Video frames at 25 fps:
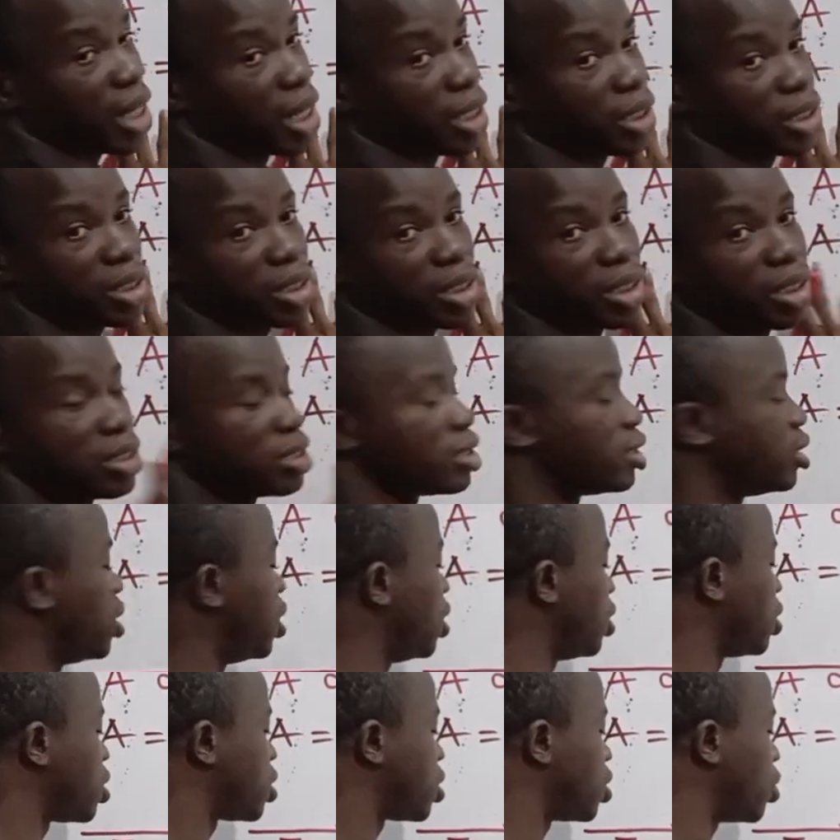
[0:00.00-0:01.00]
that
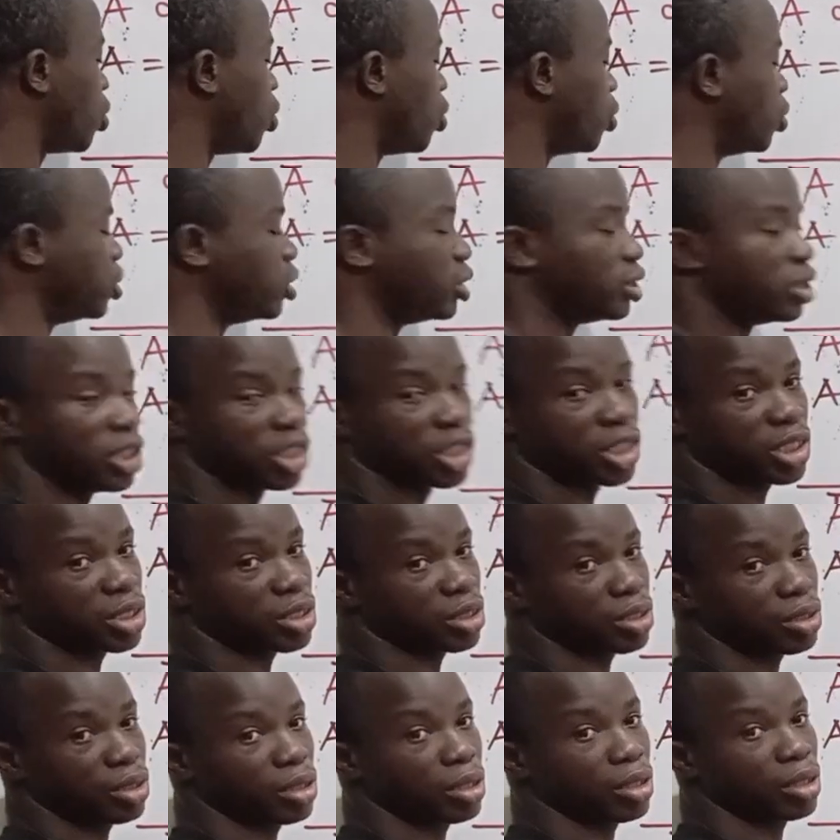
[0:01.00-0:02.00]
incidents on the
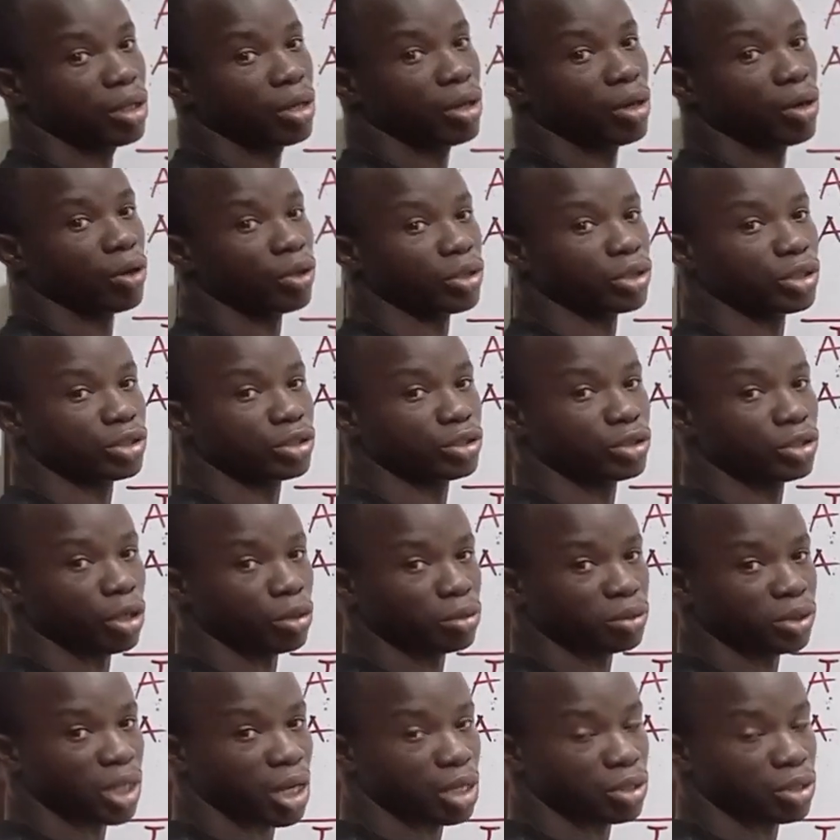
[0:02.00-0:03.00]

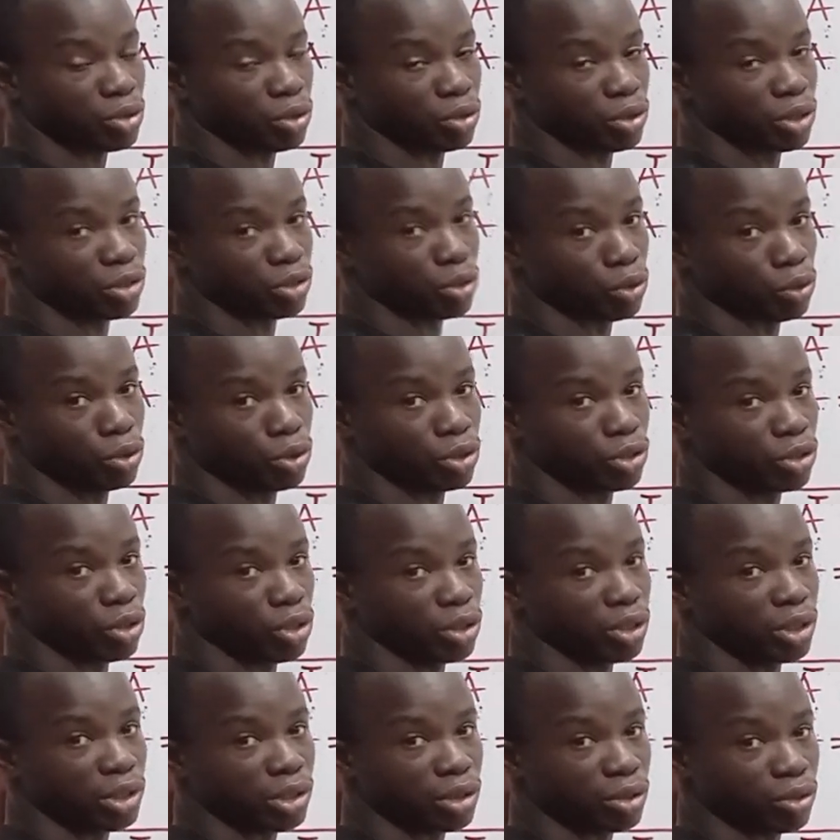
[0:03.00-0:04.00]
substance or the
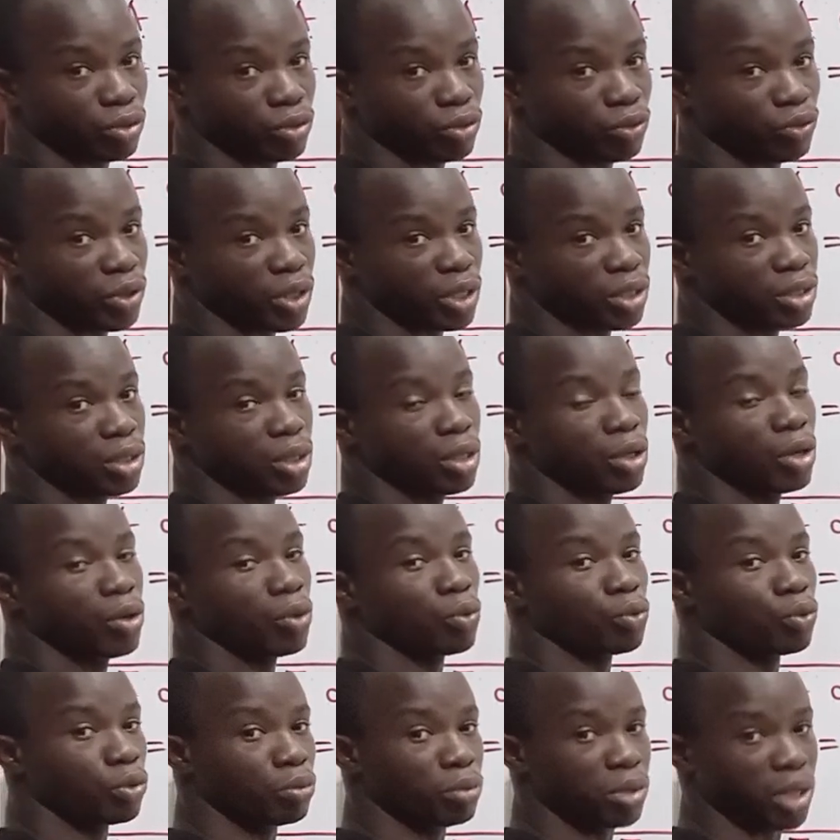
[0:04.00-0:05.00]
solution in the cuvette
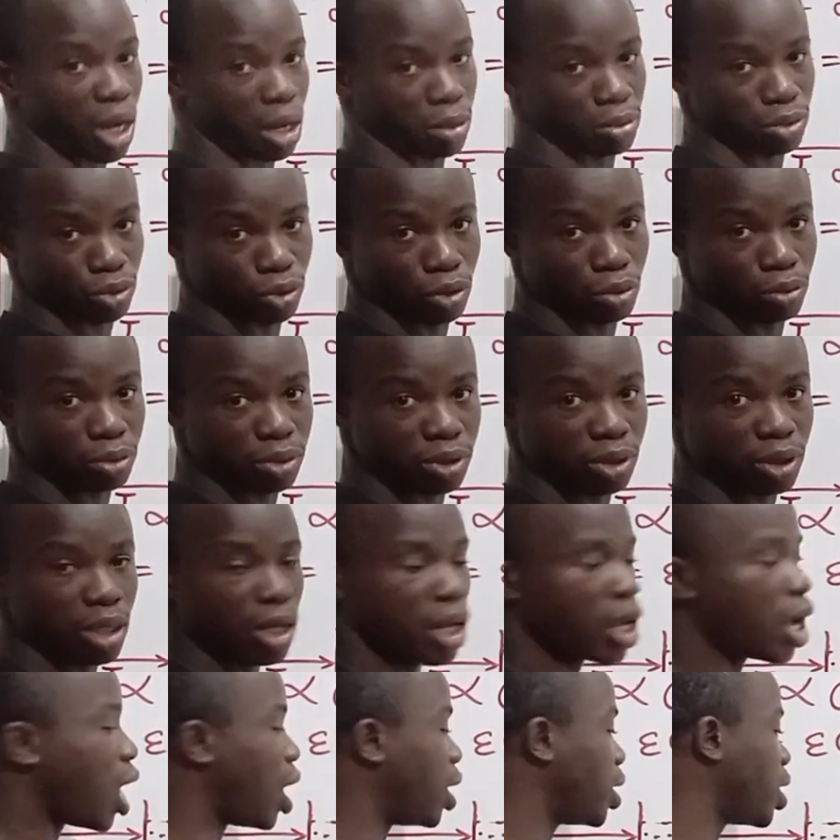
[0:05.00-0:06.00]
will be absorbed,
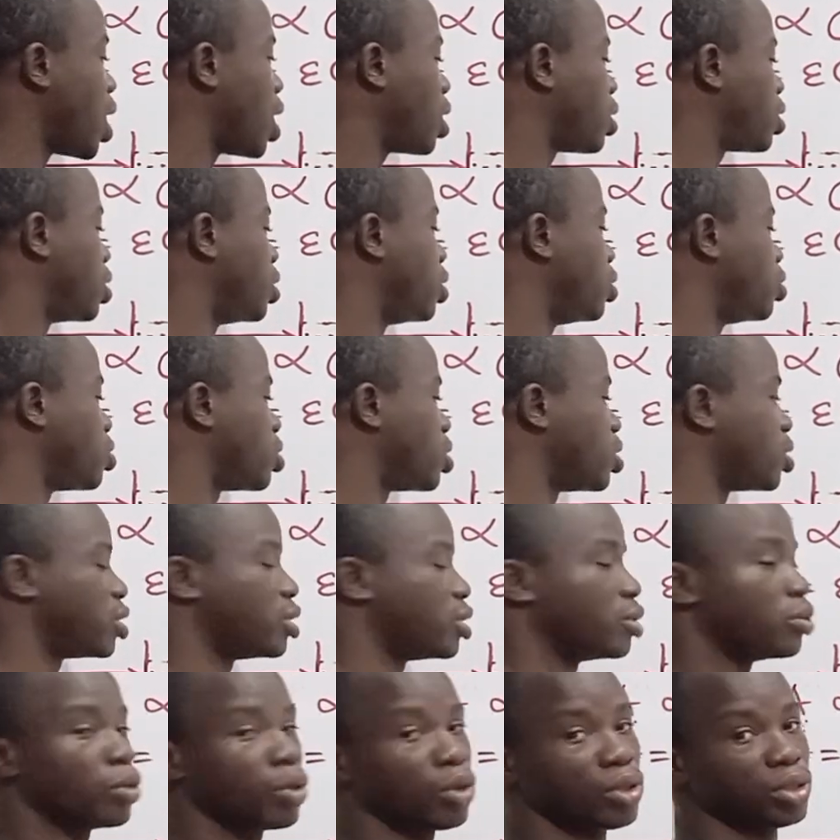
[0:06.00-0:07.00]
and that
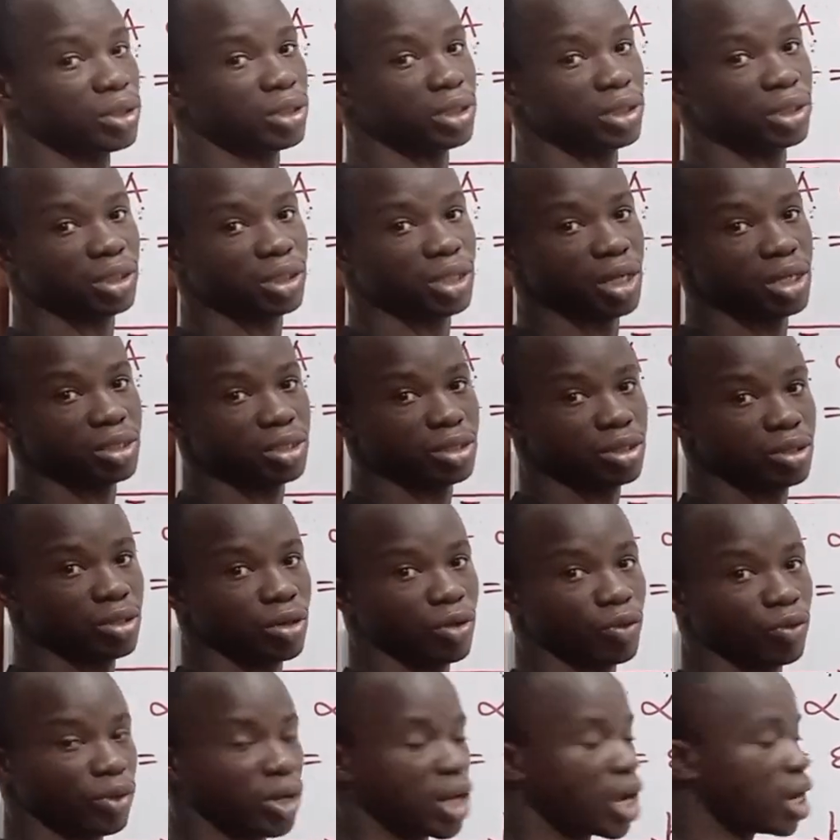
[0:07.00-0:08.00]
reduces the intensity
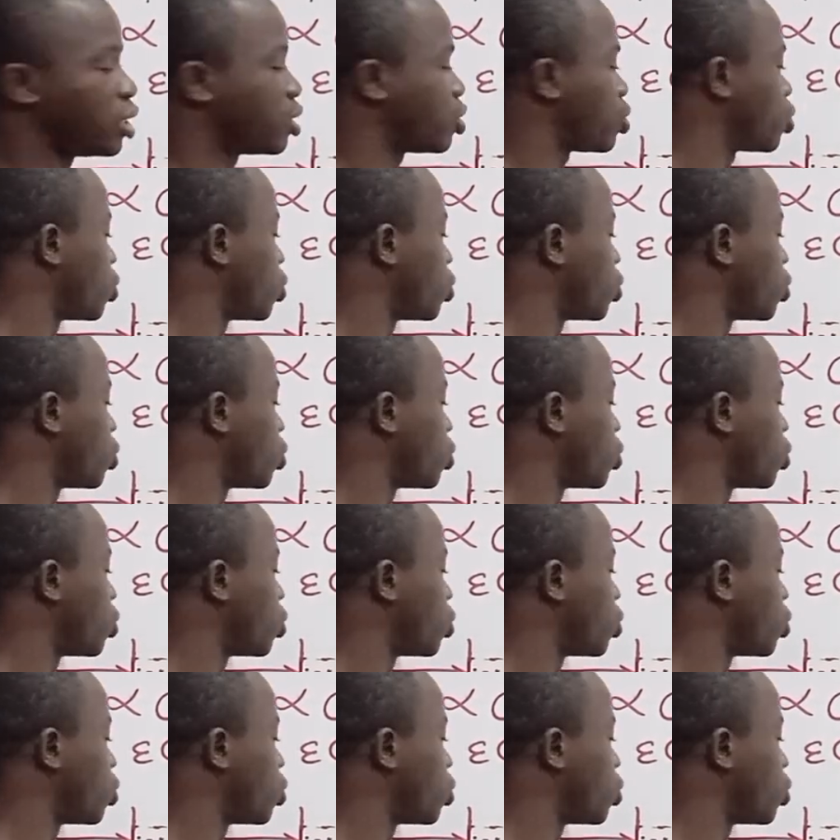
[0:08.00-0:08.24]
of light.